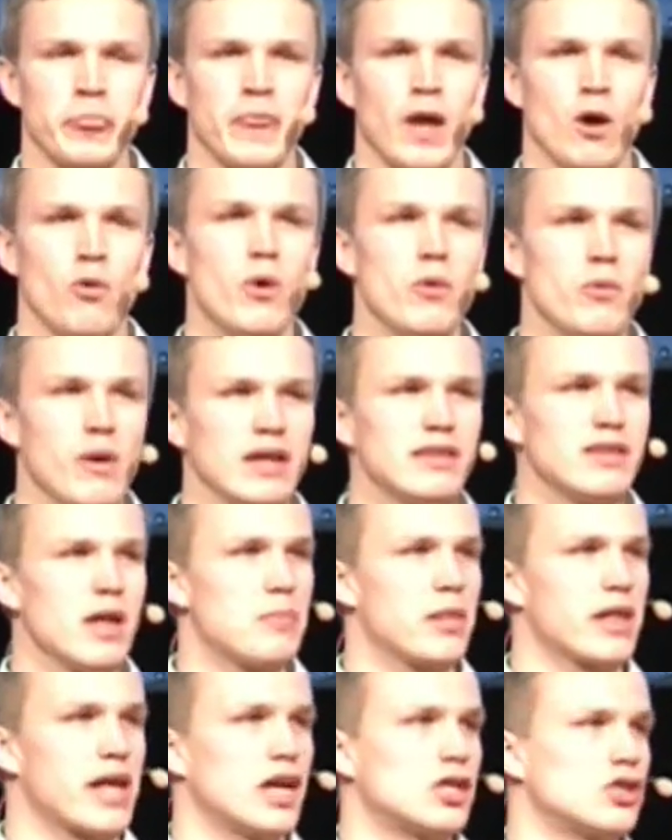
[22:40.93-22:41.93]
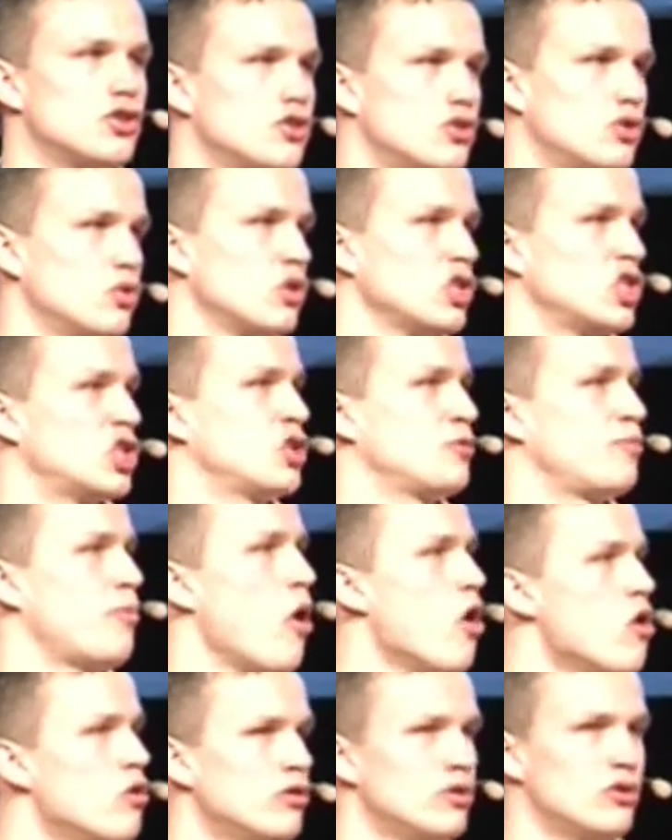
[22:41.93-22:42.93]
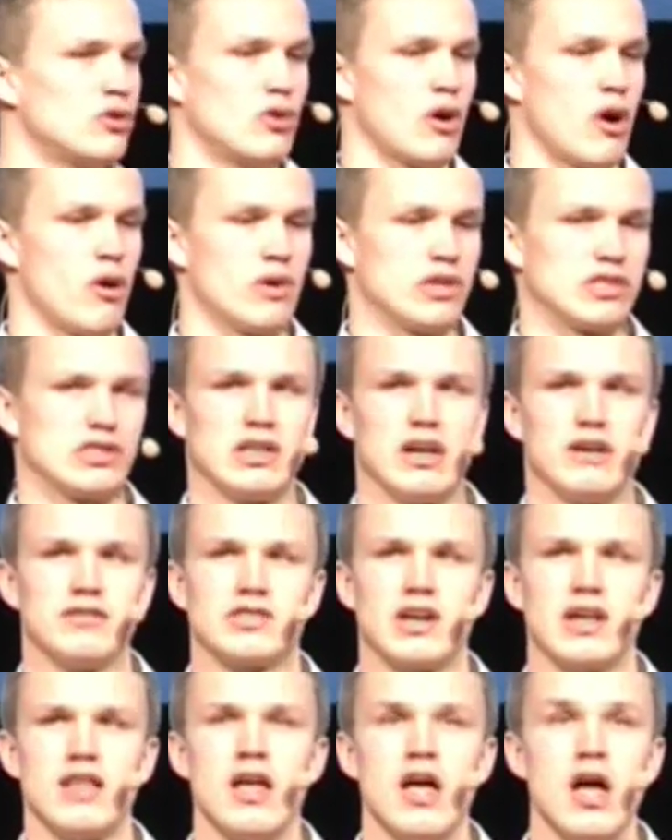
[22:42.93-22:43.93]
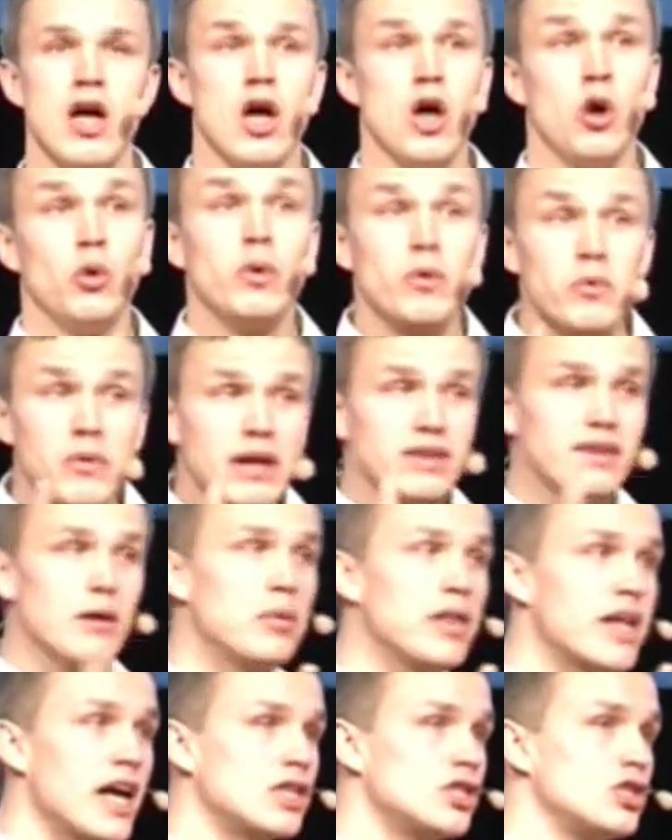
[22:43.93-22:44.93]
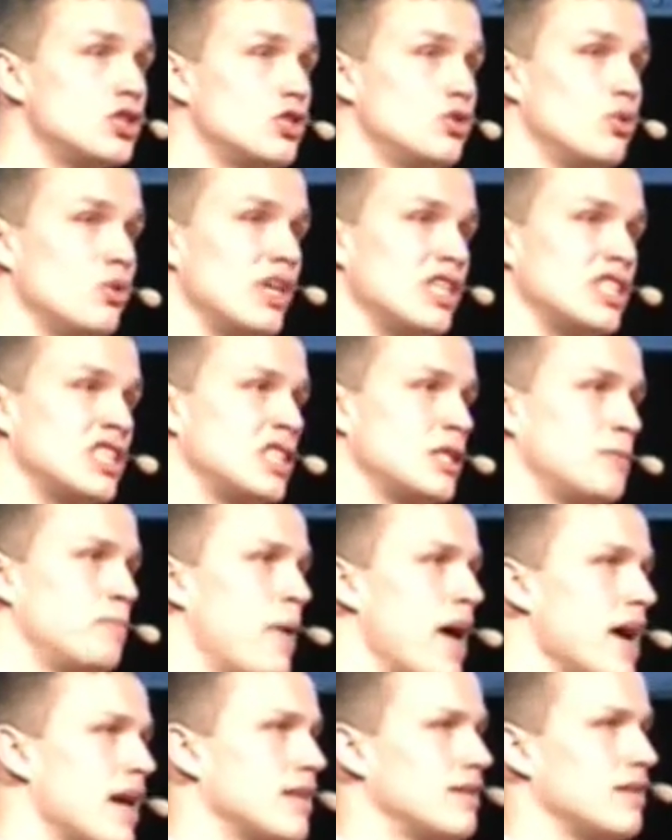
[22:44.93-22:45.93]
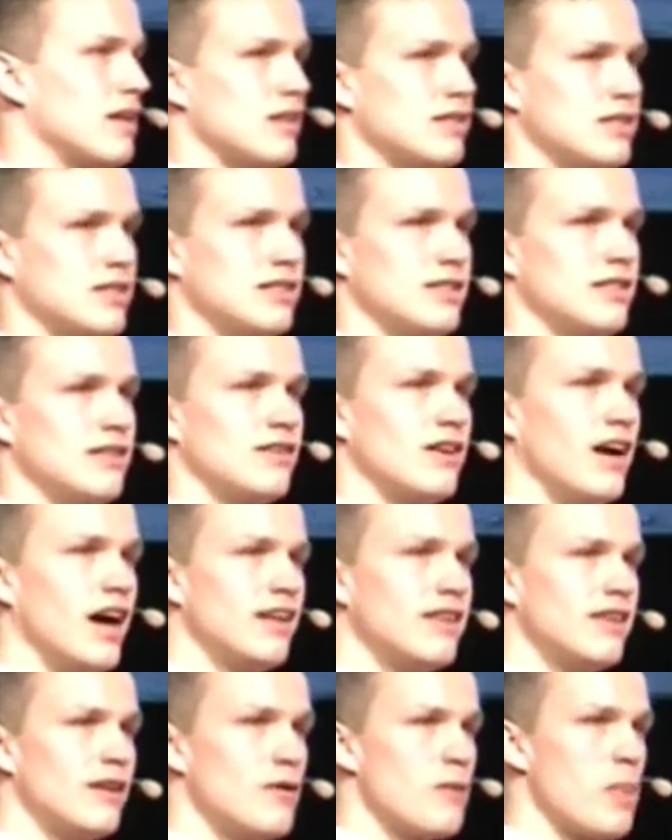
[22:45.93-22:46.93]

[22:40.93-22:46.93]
We want applications to respond to ourselves, right? We want applications to respect us, right?